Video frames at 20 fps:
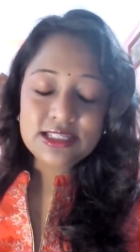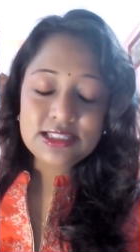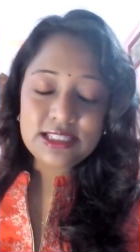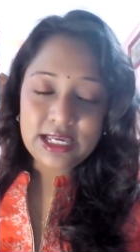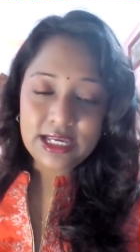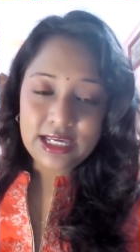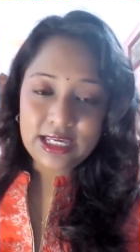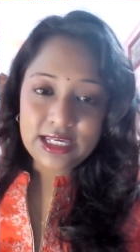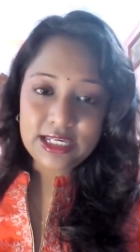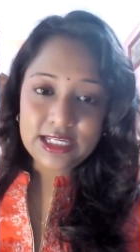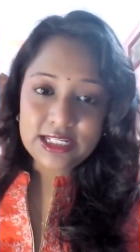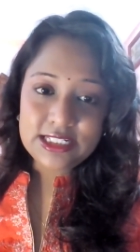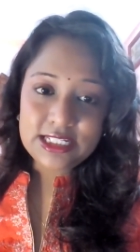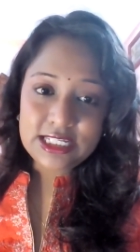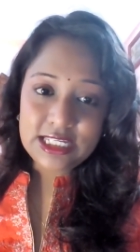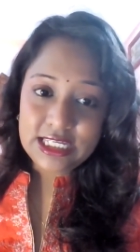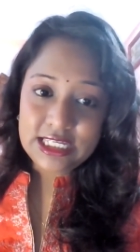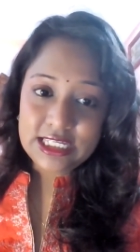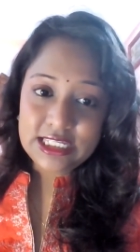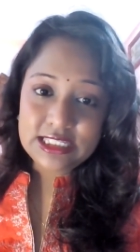Second
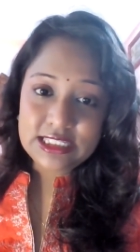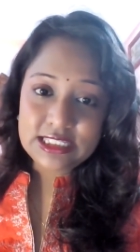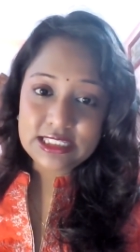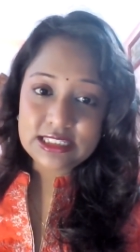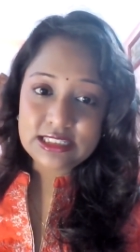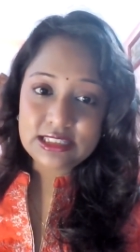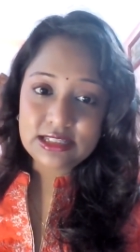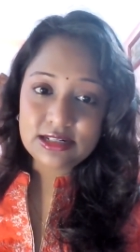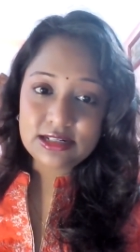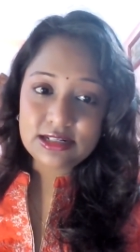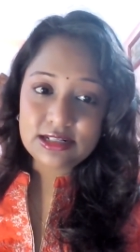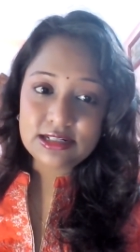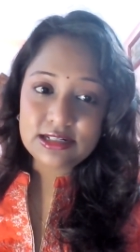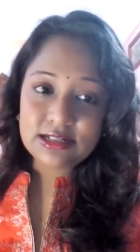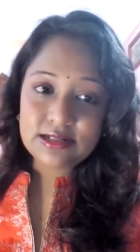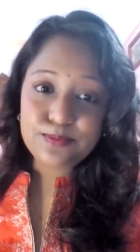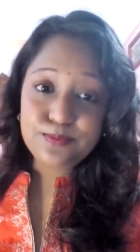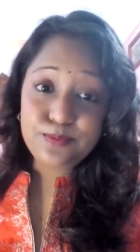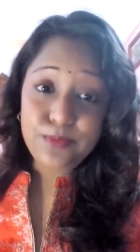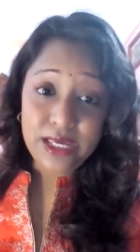is
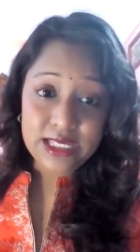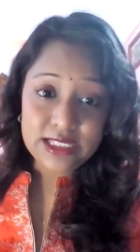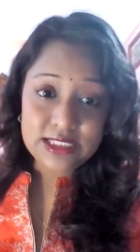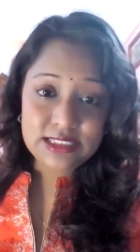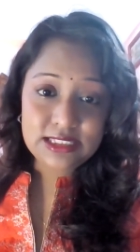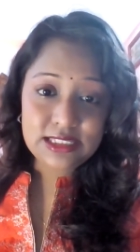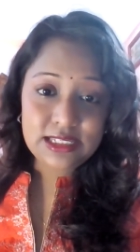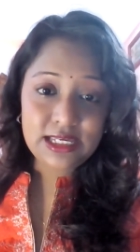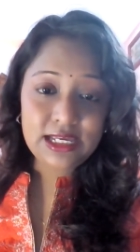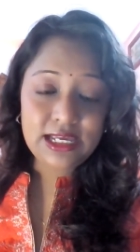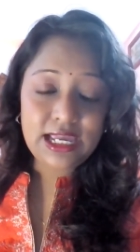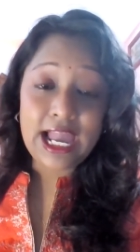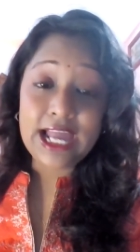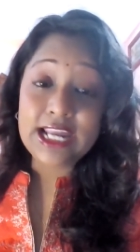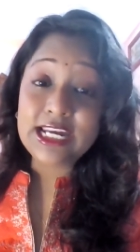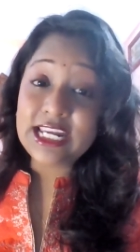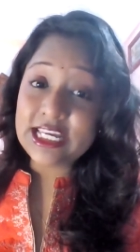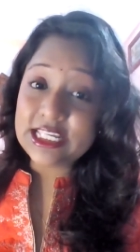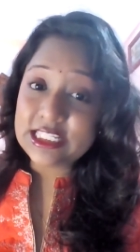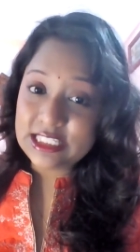the basic
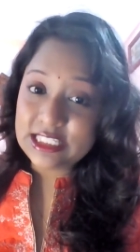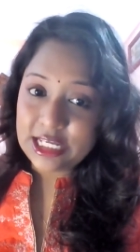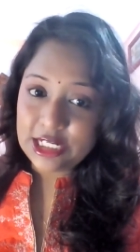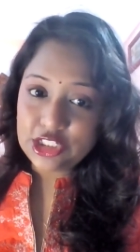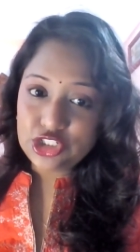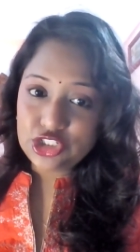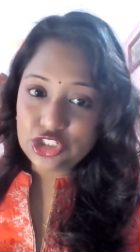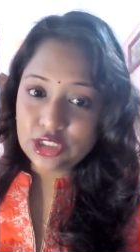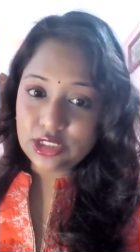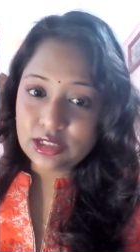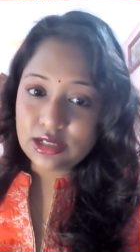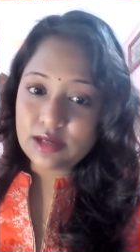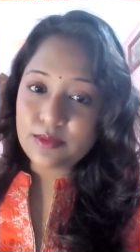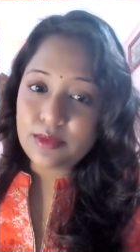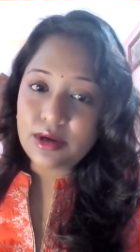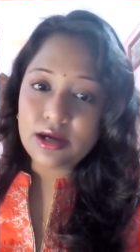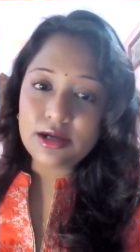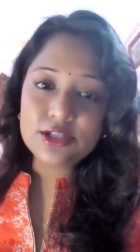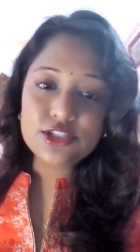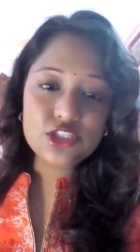and essential
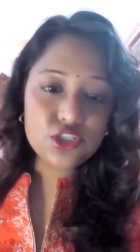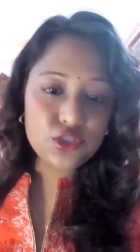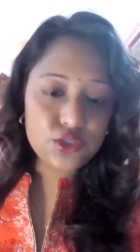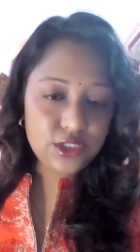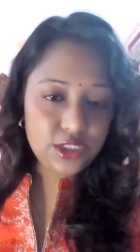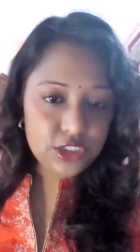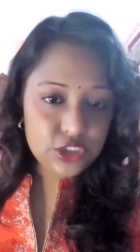commands you